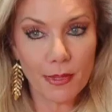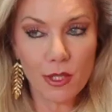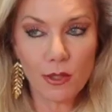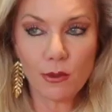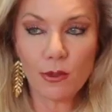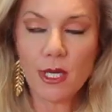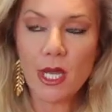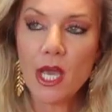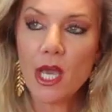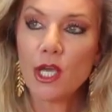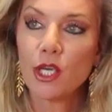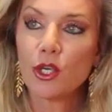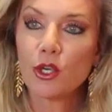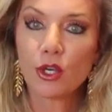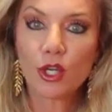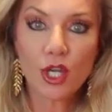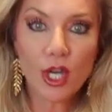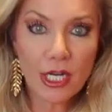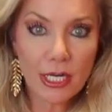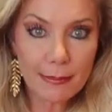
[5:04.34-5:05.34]
moon.
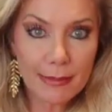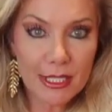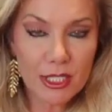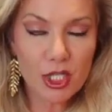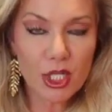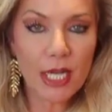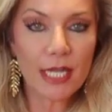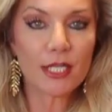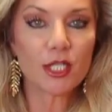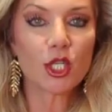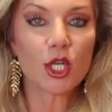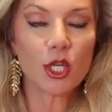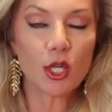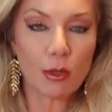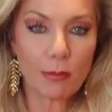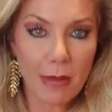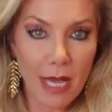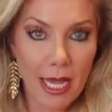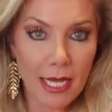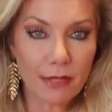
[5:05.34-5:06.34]
You're going to be changing
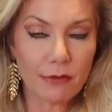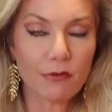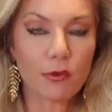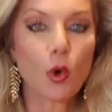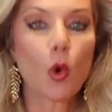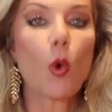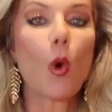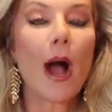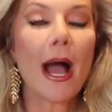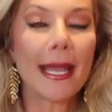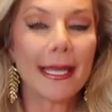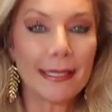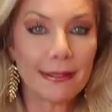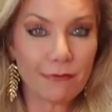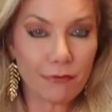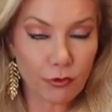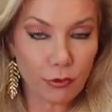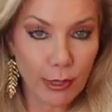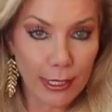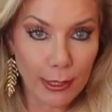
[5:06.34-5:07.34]
your mind
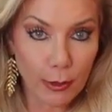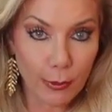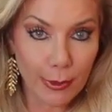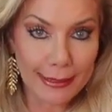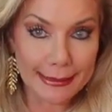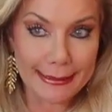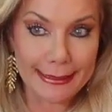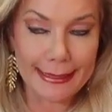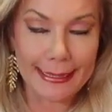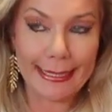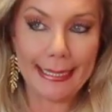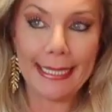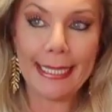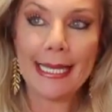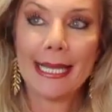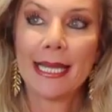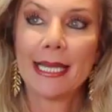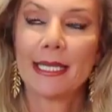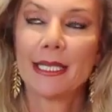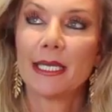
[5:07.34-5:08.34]
quite frequently.
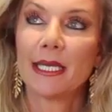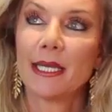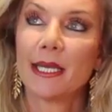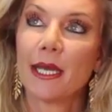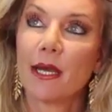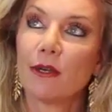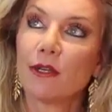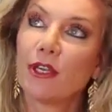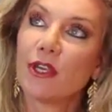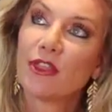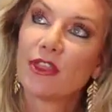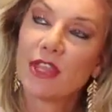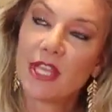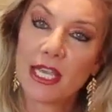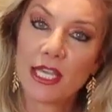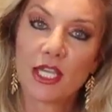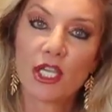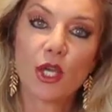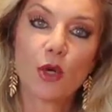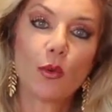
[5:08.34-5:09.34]
You know, you
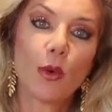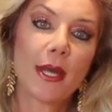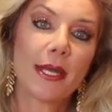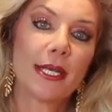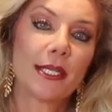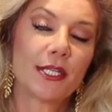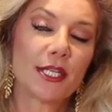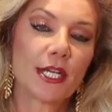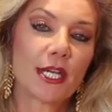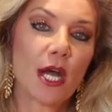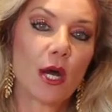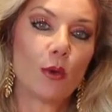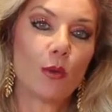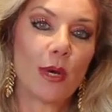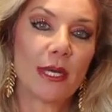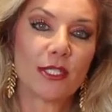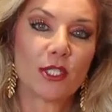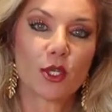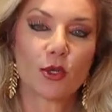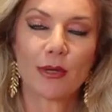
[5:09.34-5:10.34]
think you wanted to go
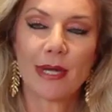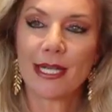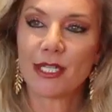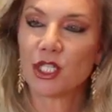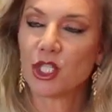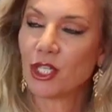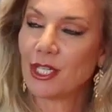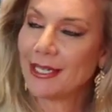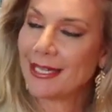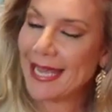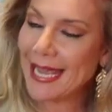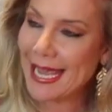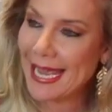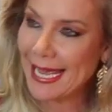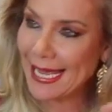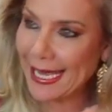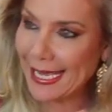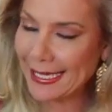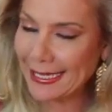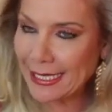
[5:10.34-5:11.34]
one direction
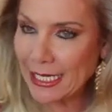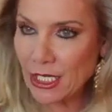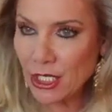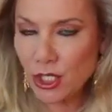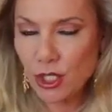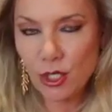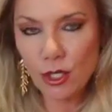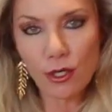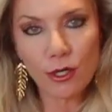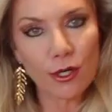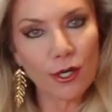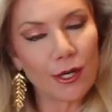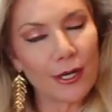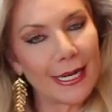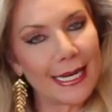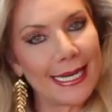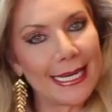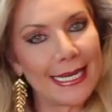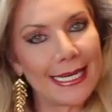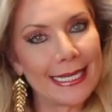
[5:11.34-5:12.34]
and
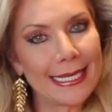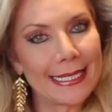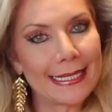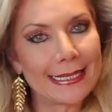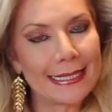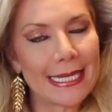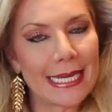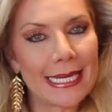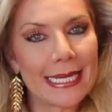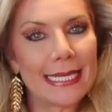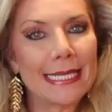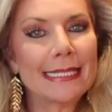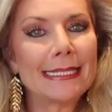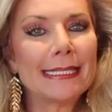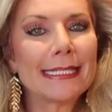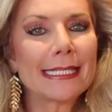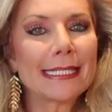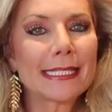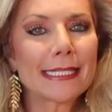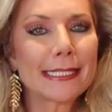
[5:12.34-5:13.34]
you're in
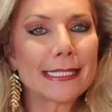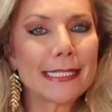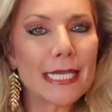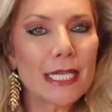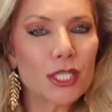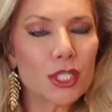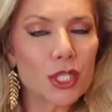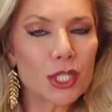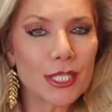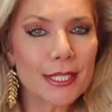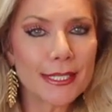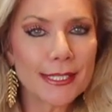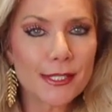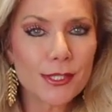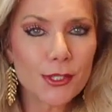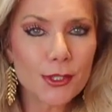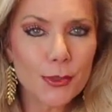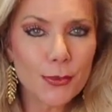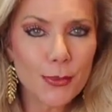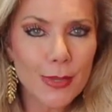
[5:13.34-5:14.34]
indecision
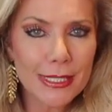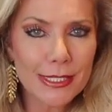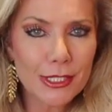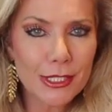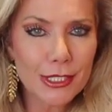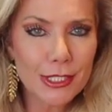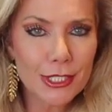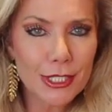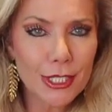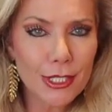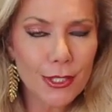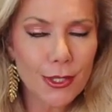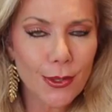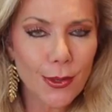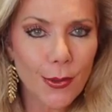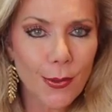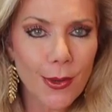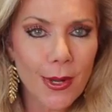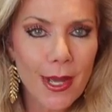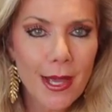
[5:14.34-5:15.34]
as to what to
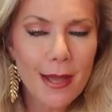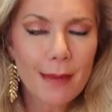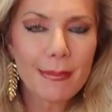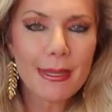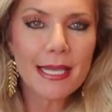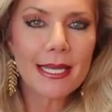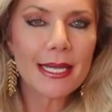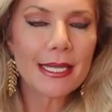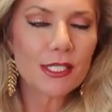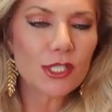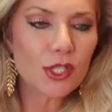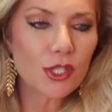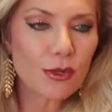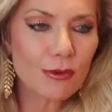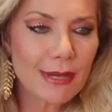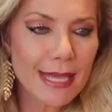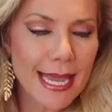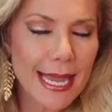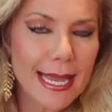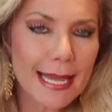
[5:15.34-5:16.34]
do because
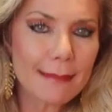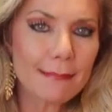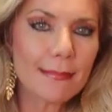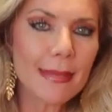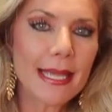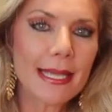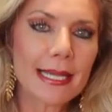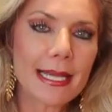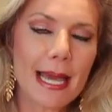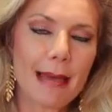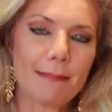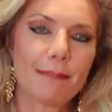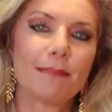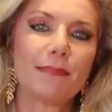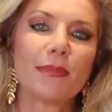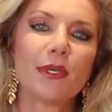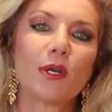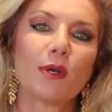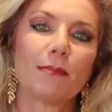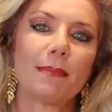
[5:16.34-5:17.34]
you can't make
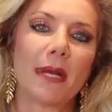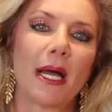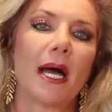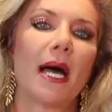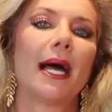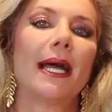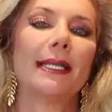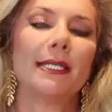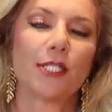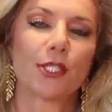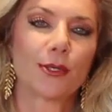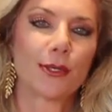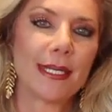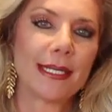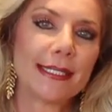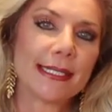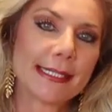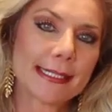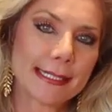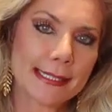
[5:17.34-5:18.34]
up your mind
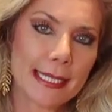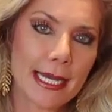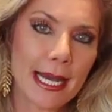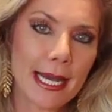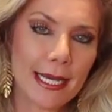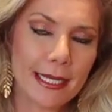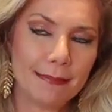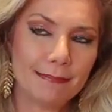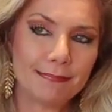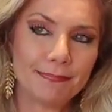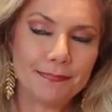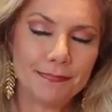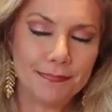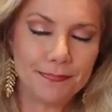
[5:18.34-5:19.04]
during this time.